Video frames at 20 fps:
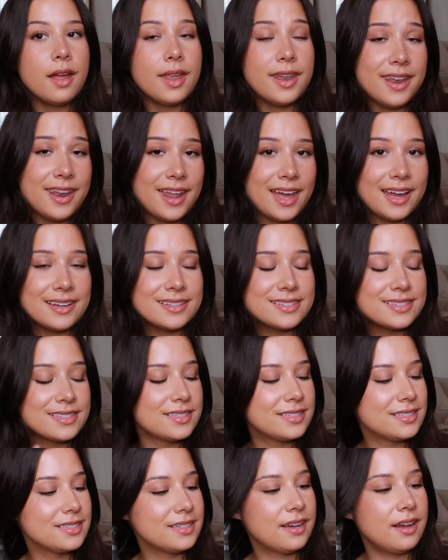
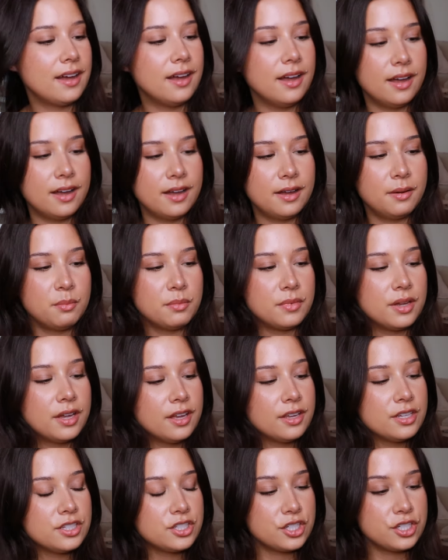Next, um,
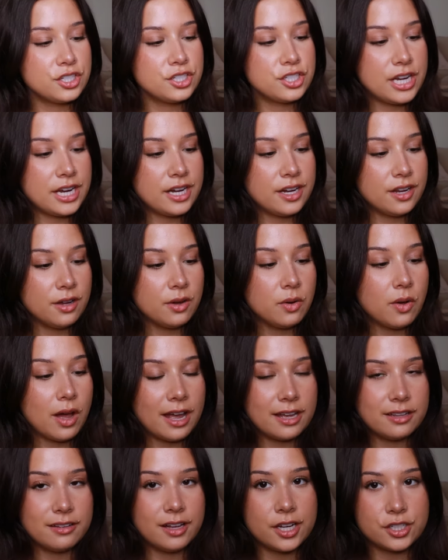Shiseido
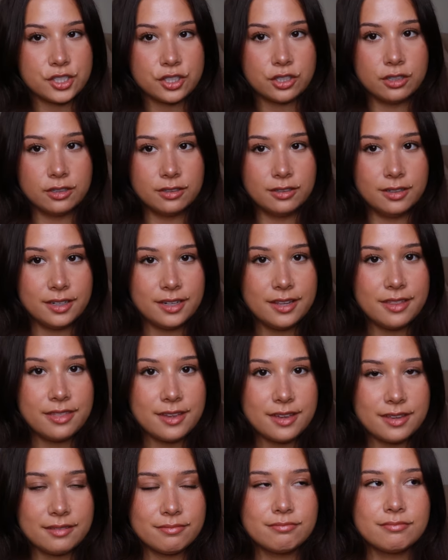Eyelash Curler.
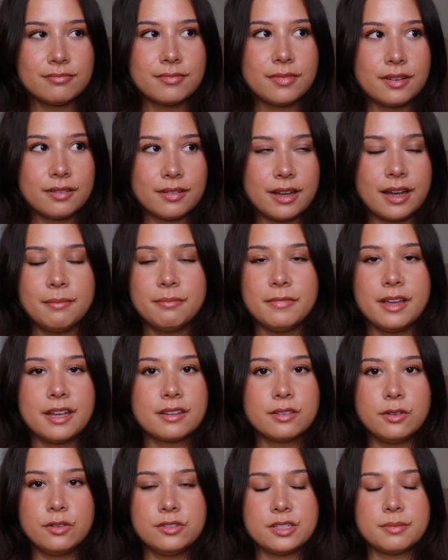That I'm
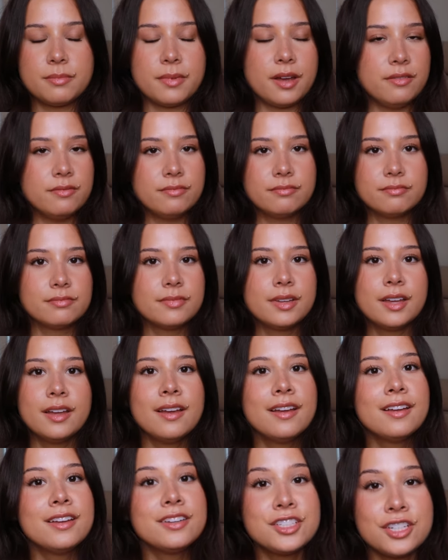like losing my
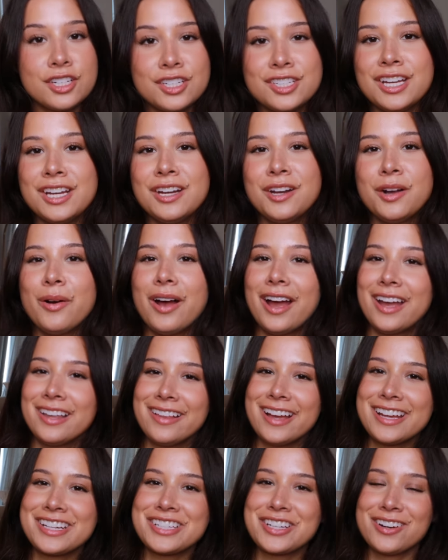Shiseido
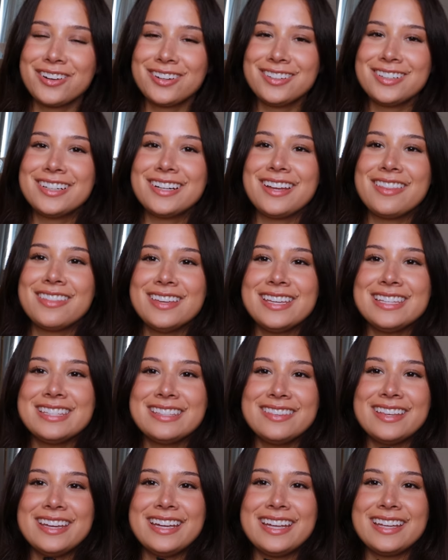Eyelash Curler. This
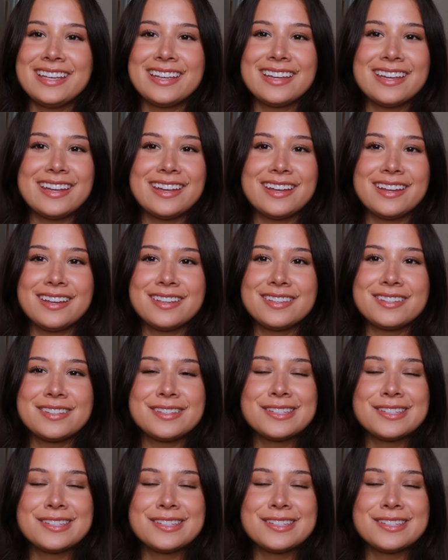thing is